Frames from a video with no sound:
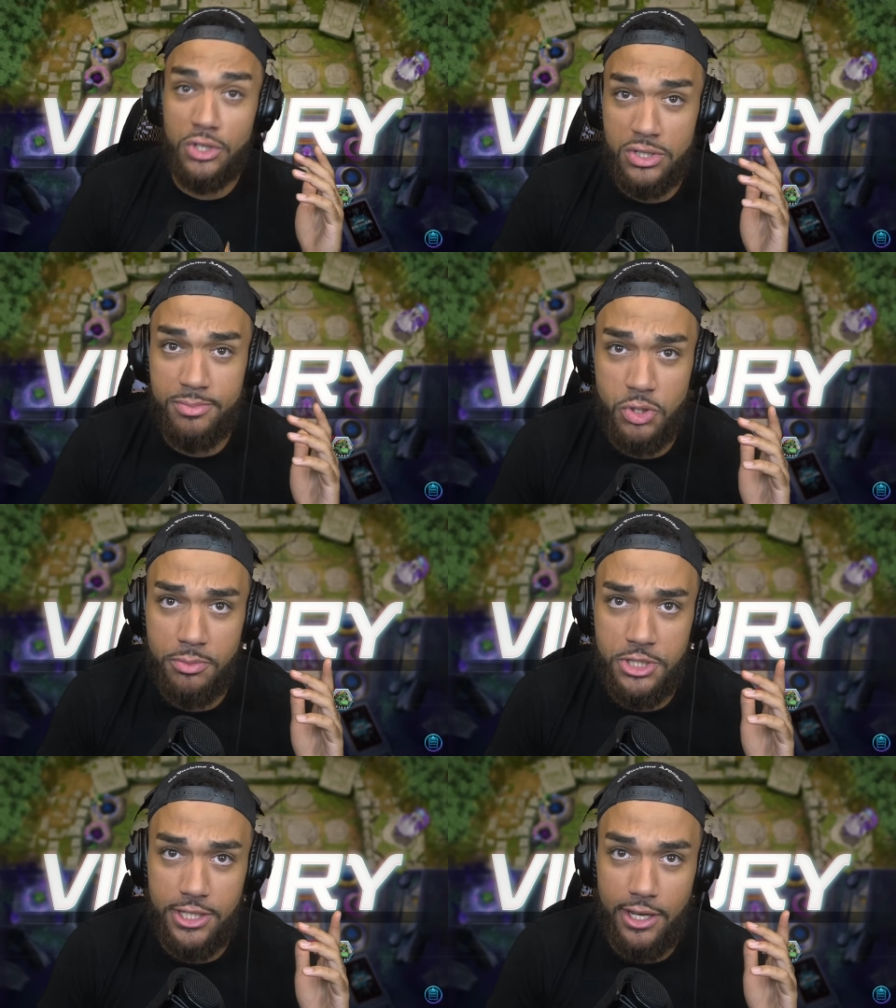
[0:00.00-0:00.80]
your
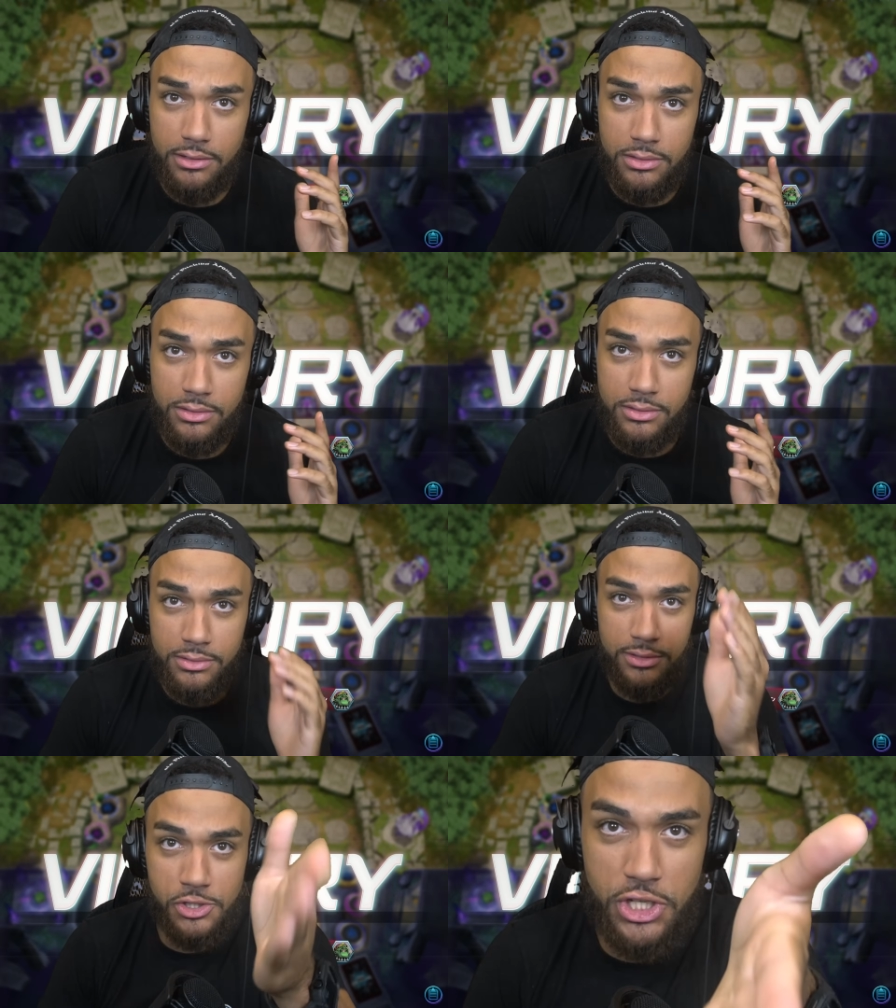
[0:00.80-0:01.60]
subscription yet?
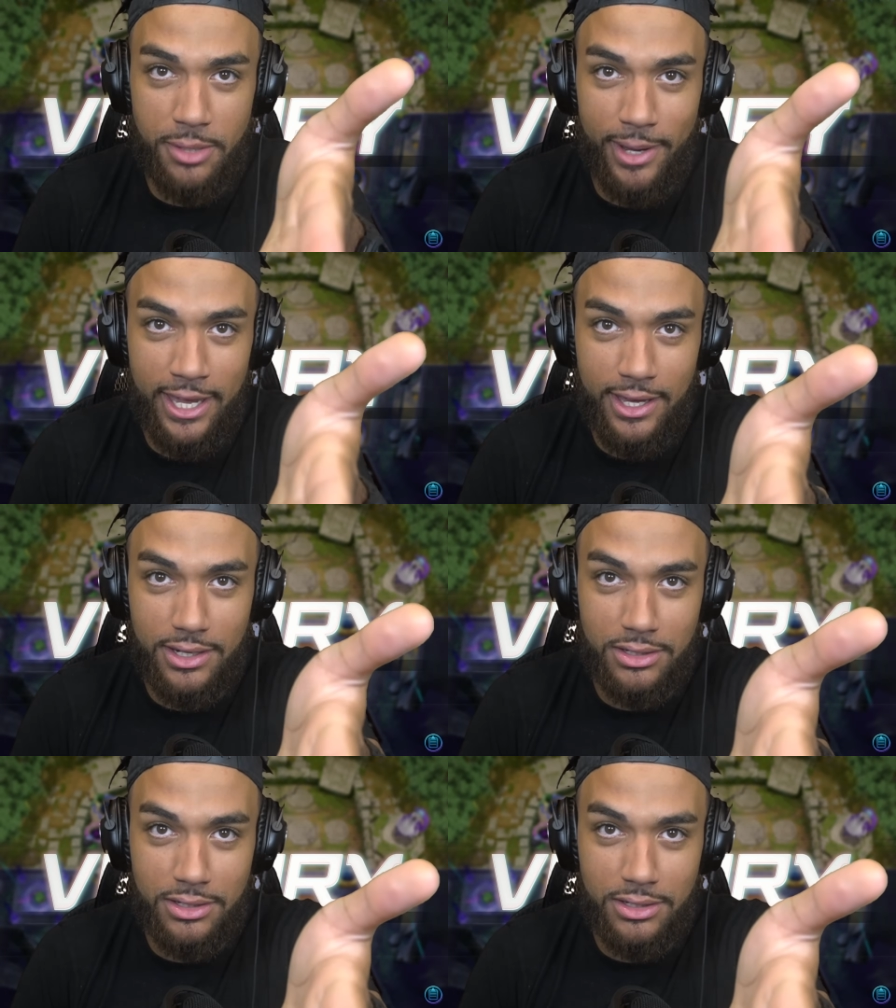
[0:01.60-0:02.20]
Shake my hand.